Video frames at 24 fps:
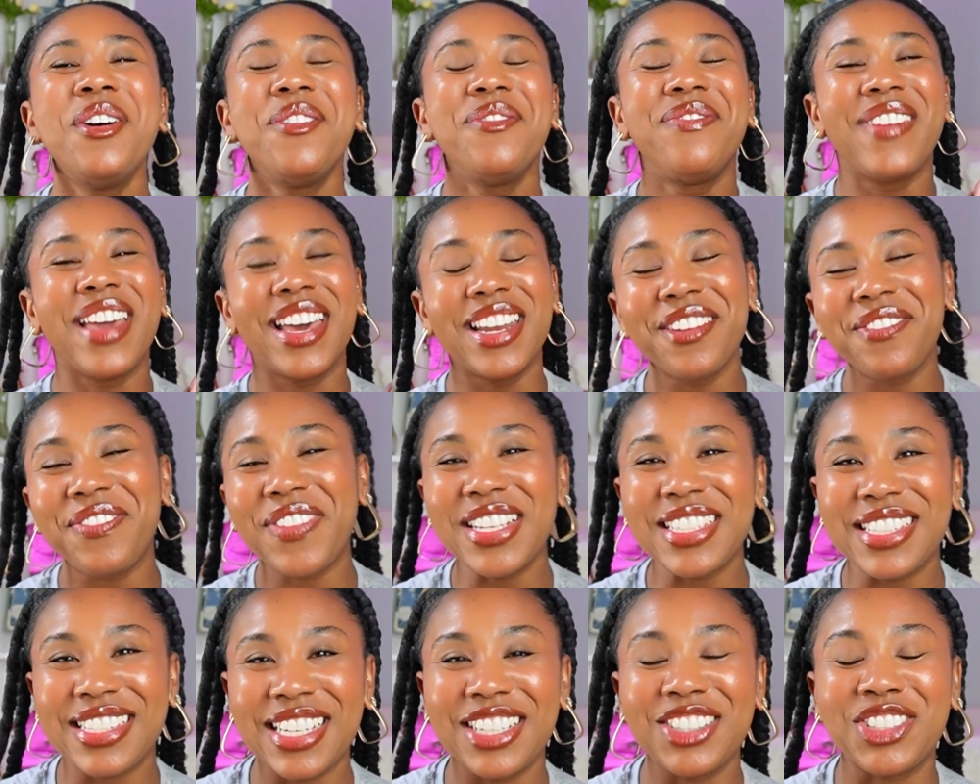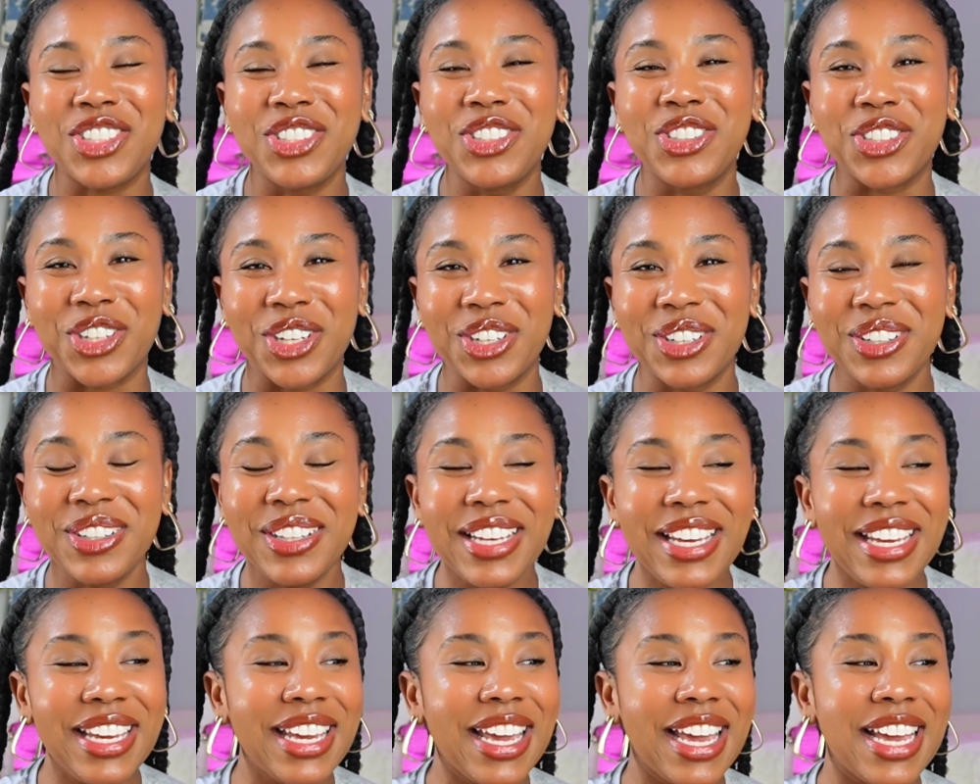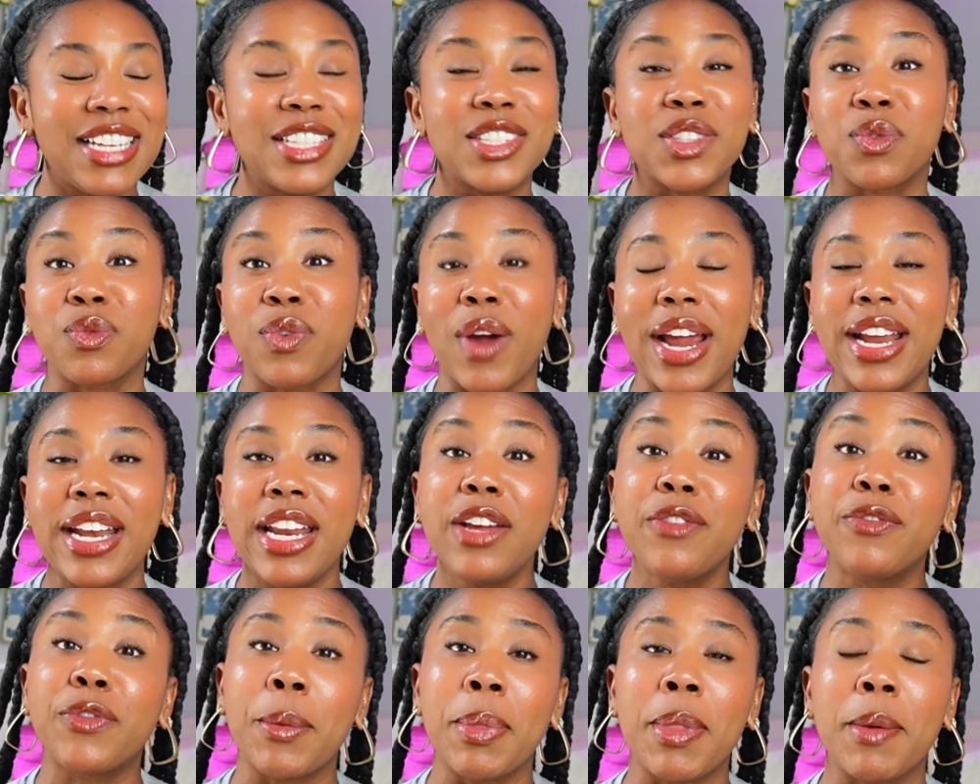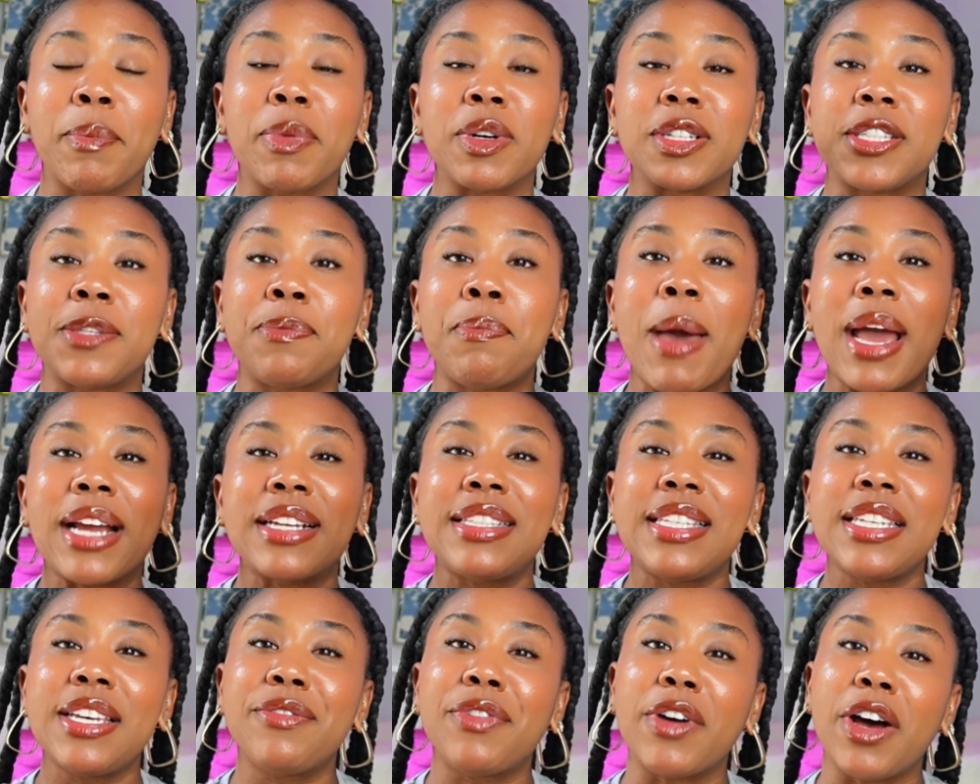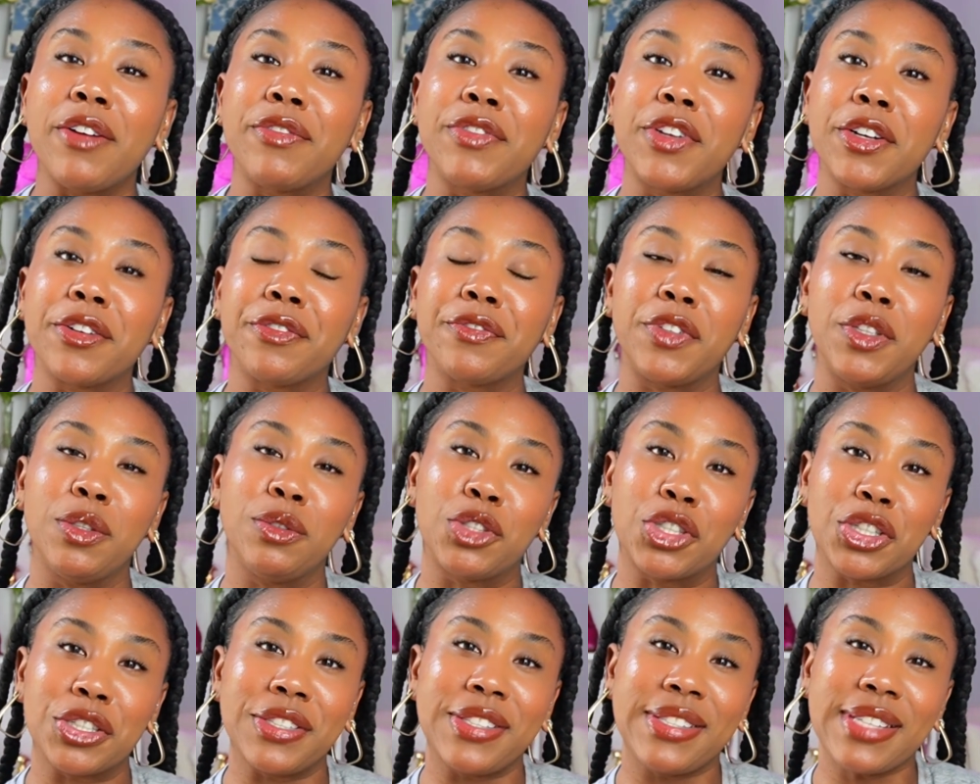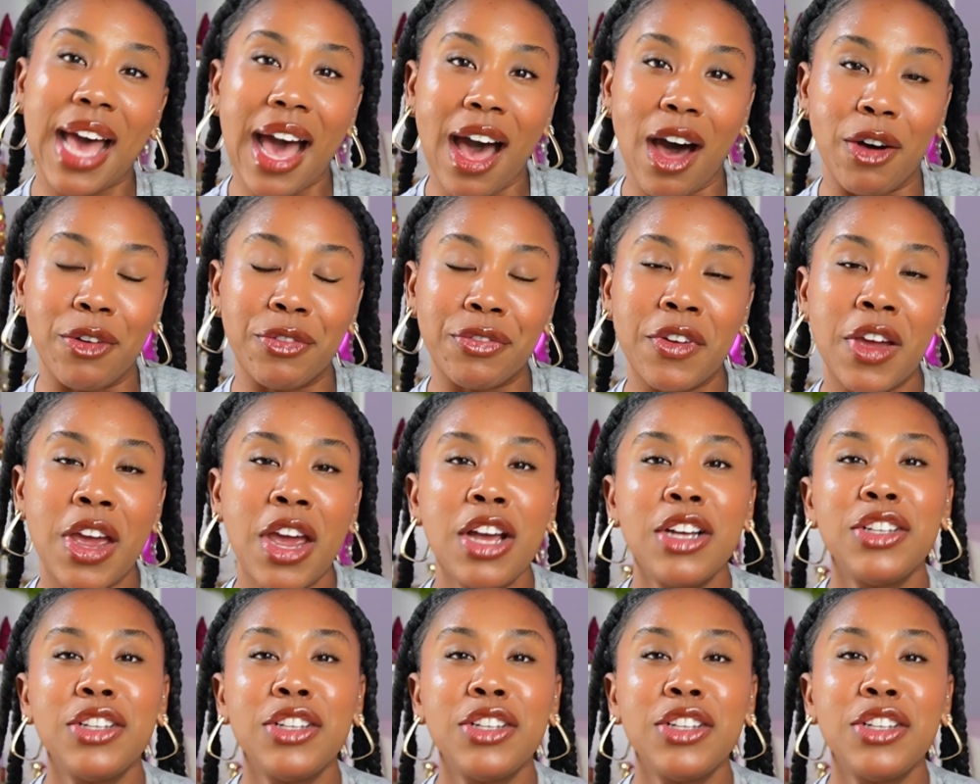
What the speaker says: Manifestation journaling is writing from the perspective of your future self.